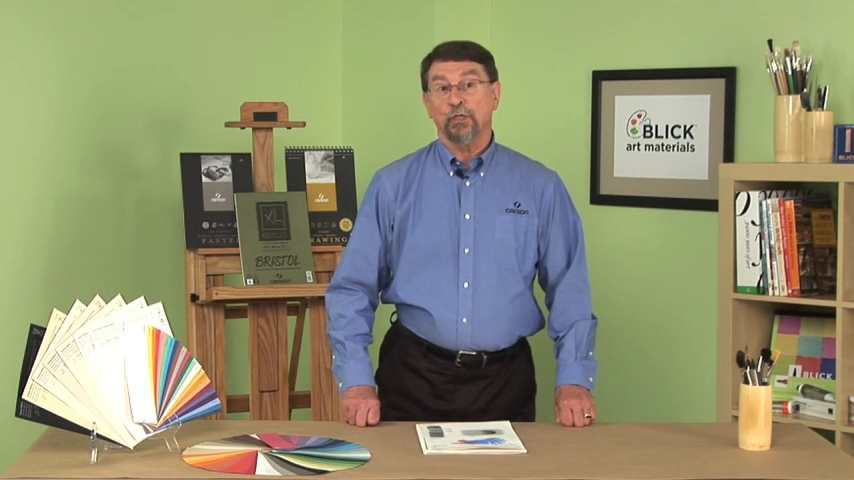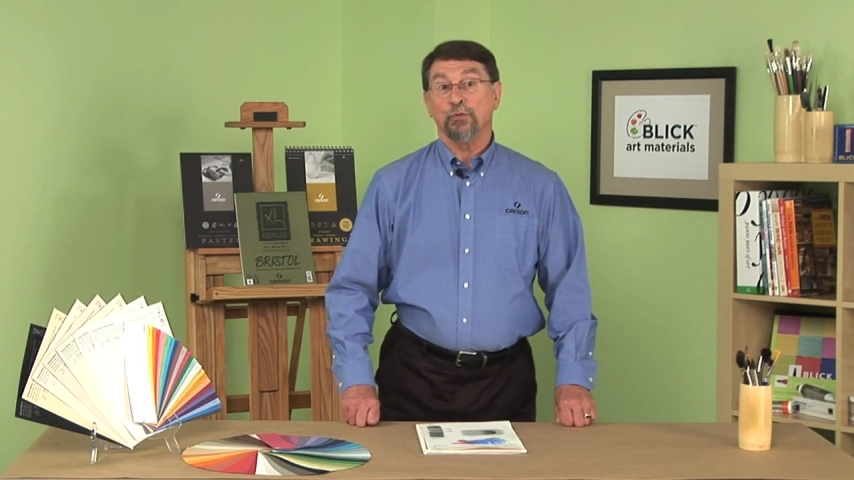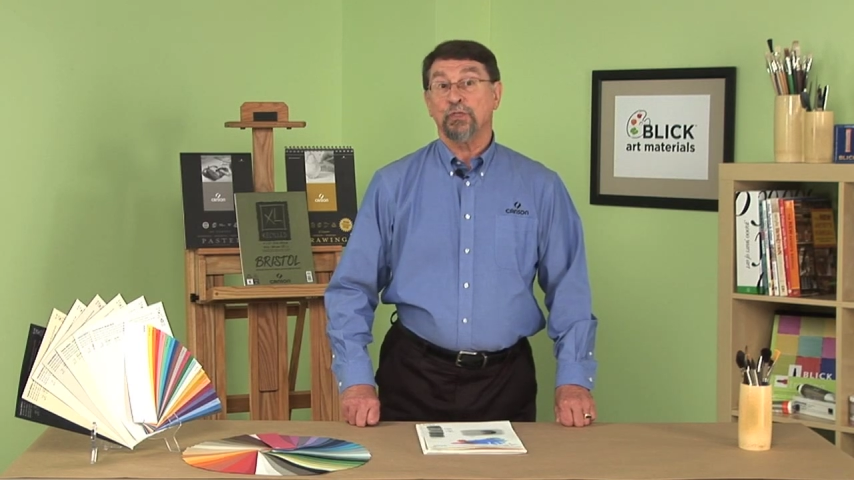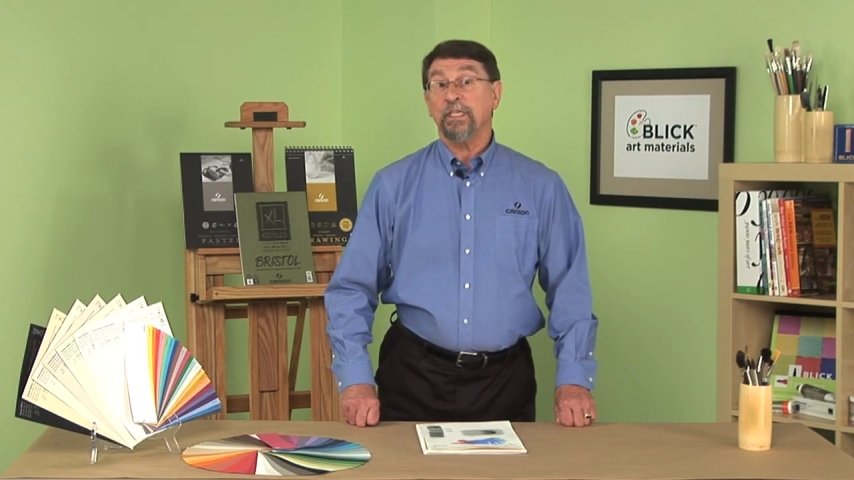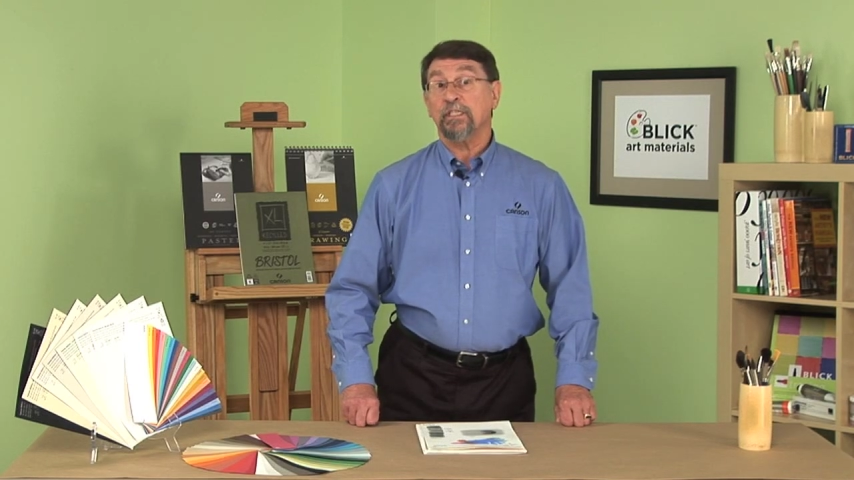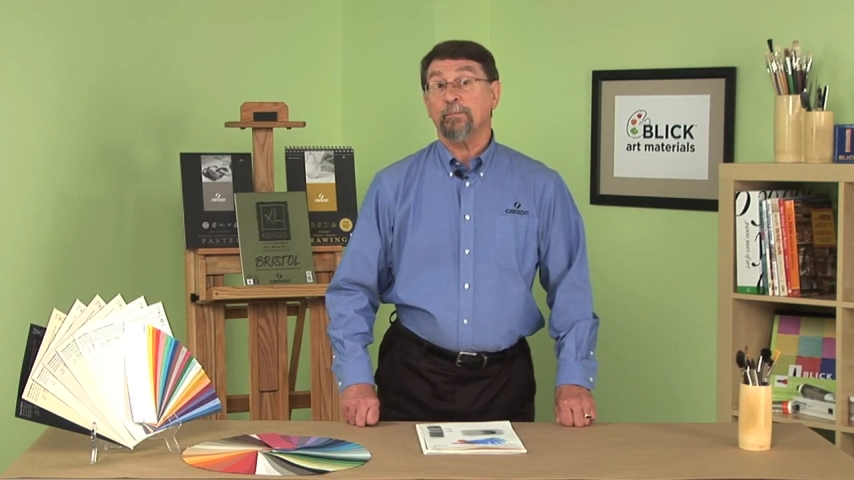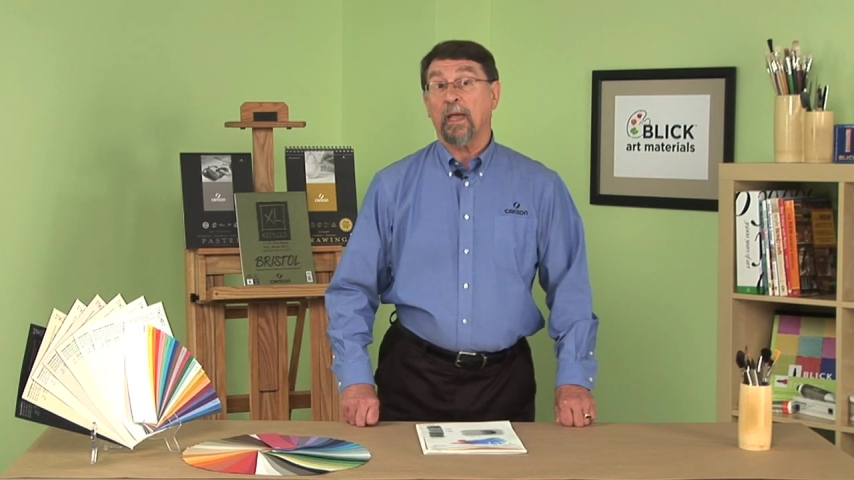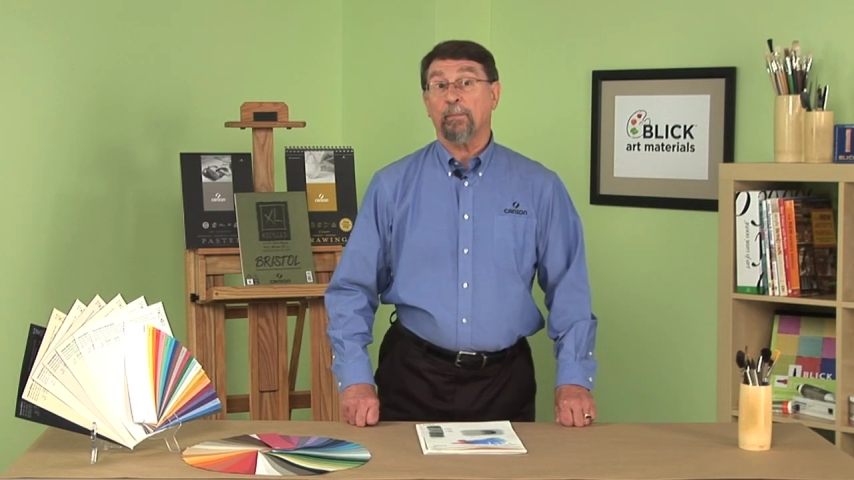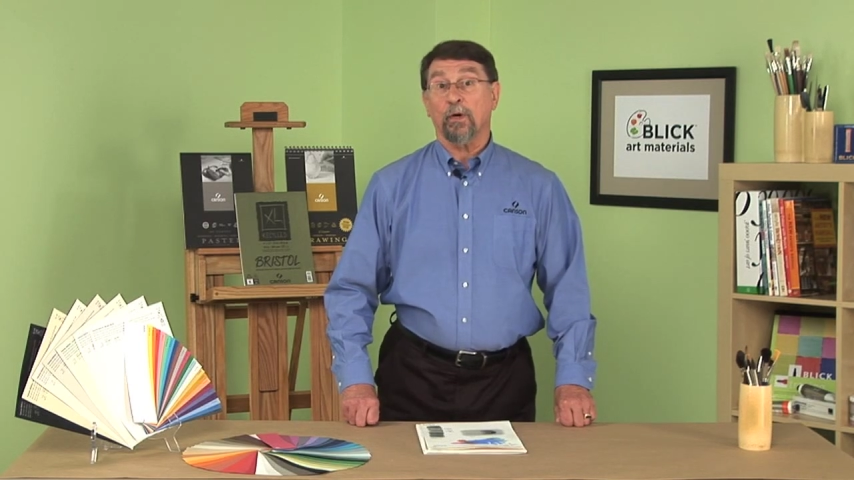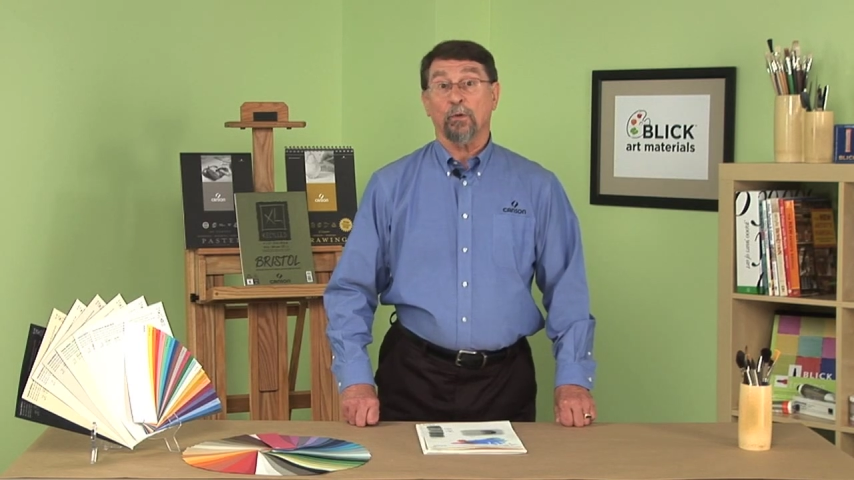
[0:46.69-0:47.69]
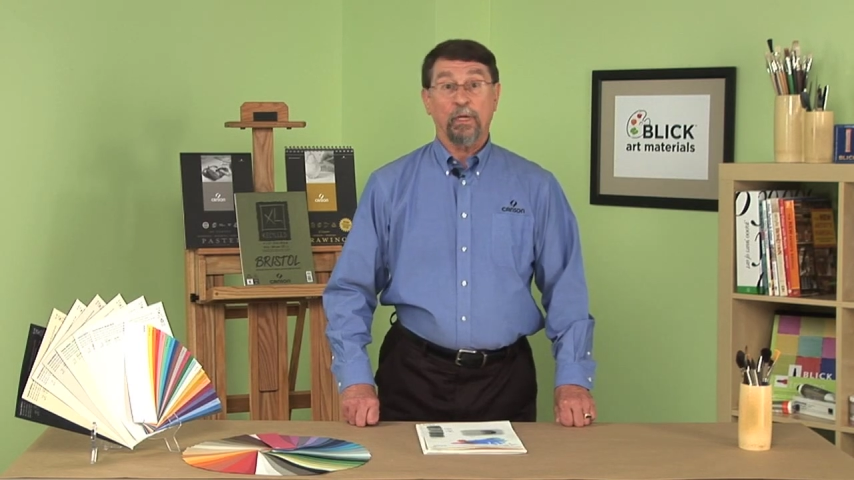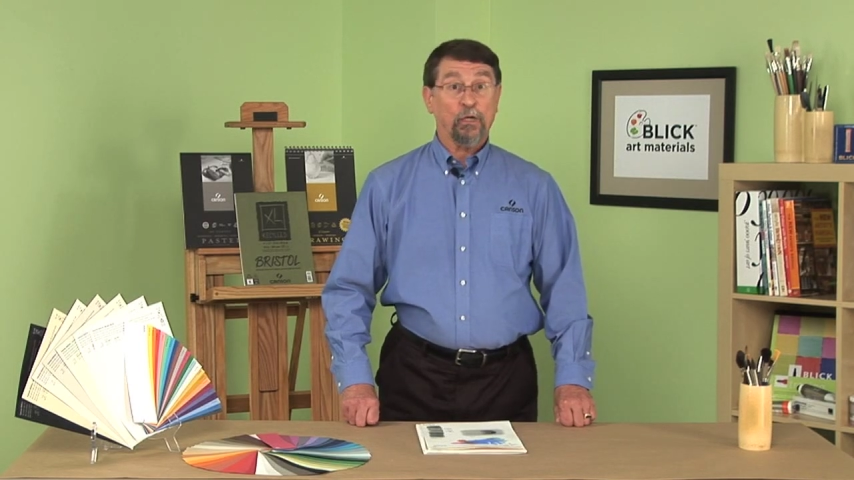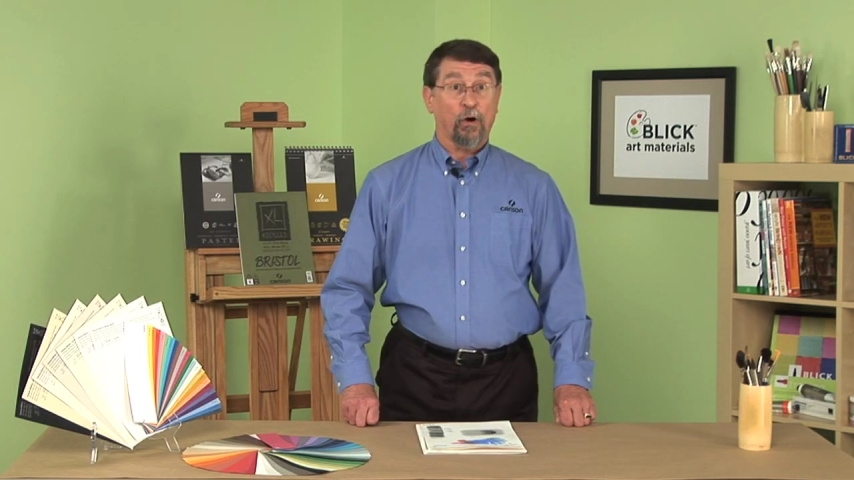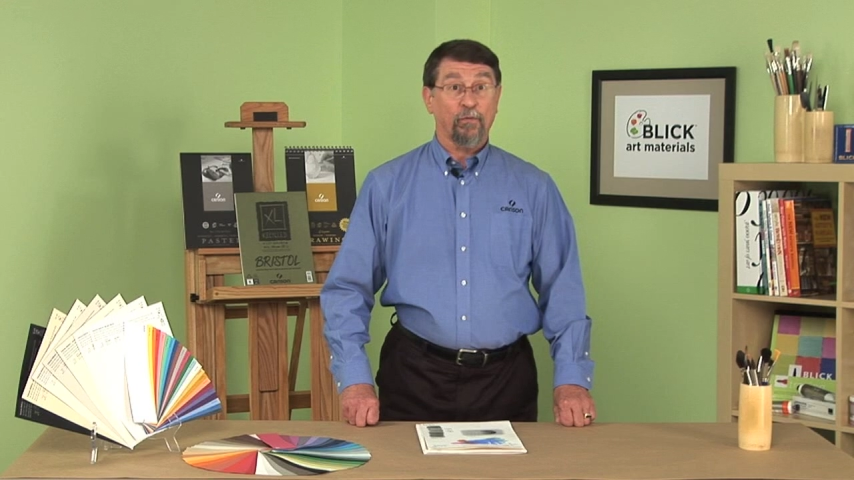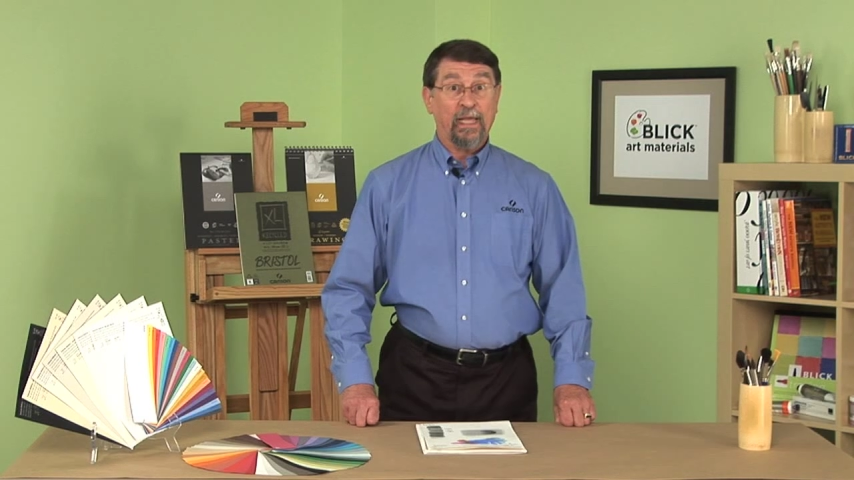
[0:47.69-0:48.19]
two sheets of paper when
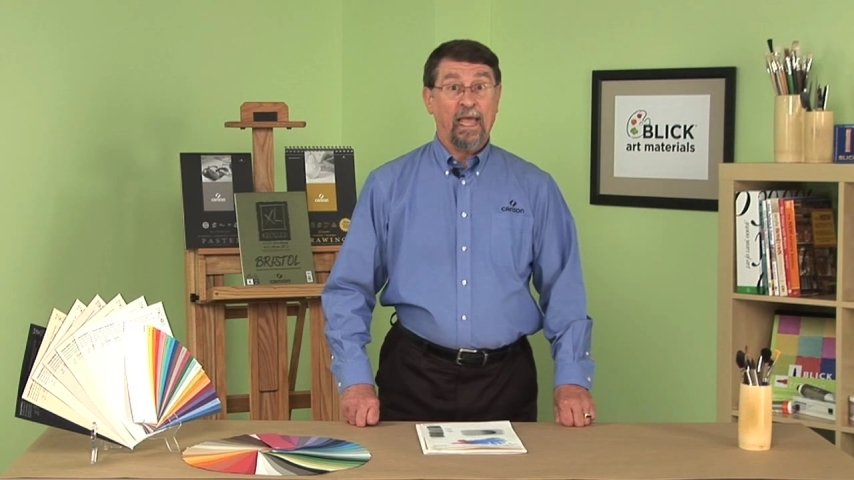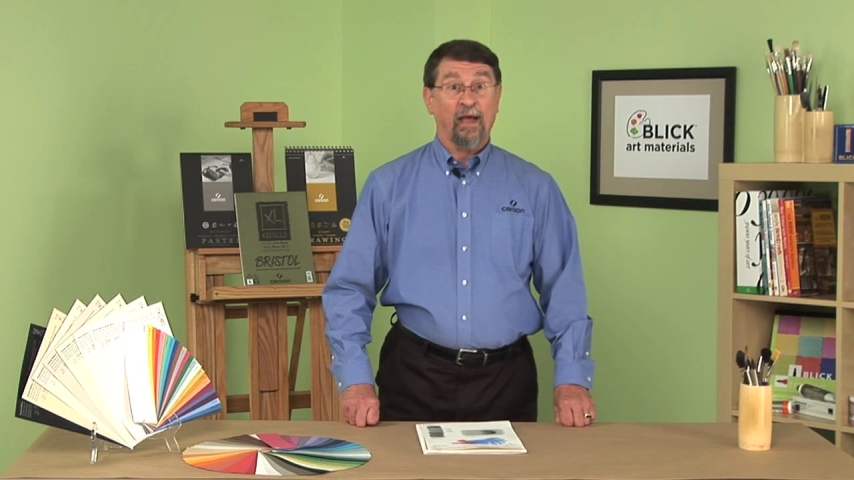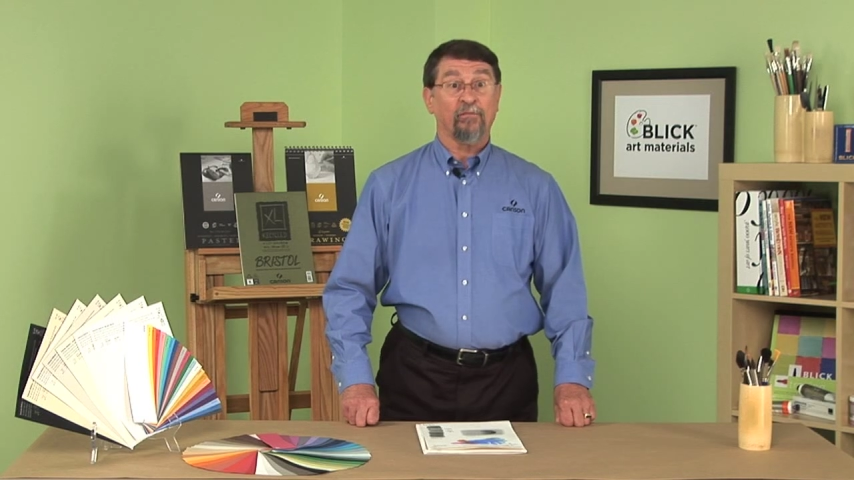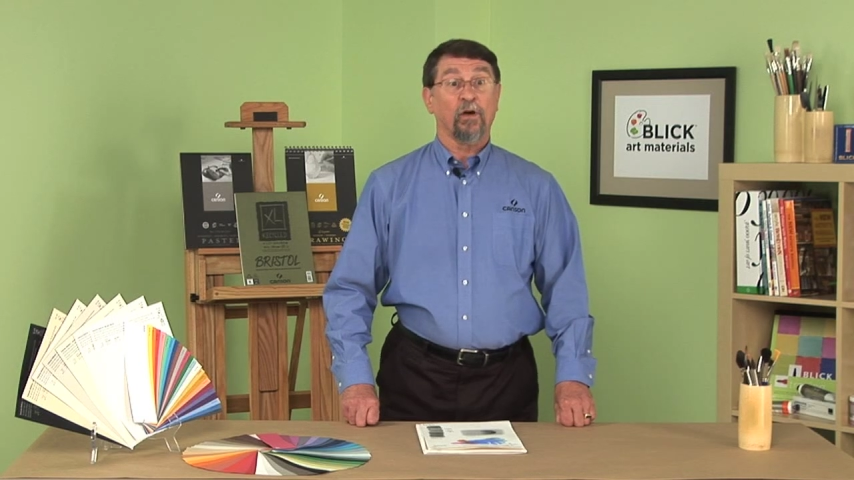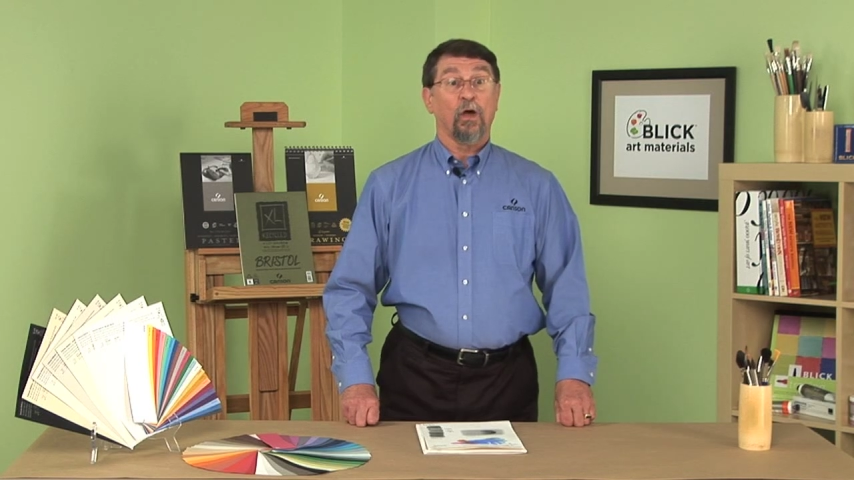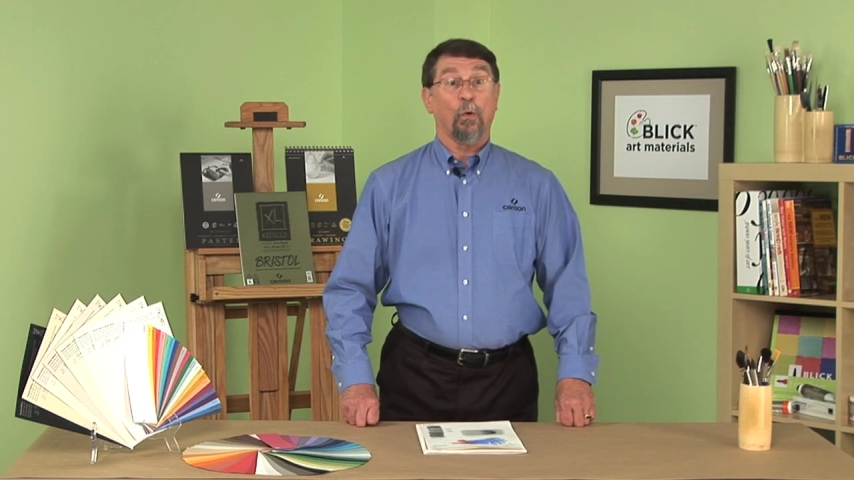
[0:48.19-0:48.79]
you already have